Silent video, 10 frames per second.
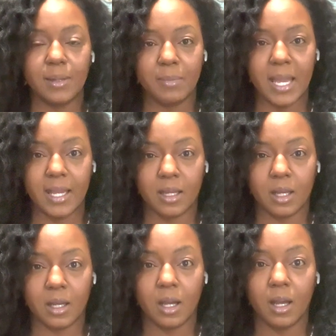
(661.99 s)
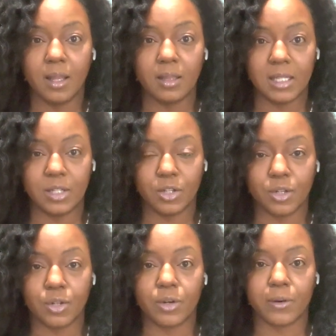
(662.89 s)
make a leader
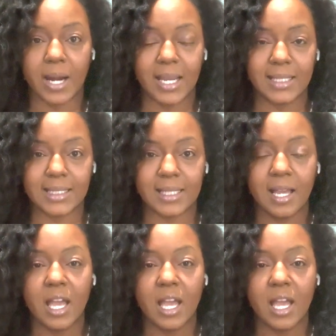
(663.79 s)
great.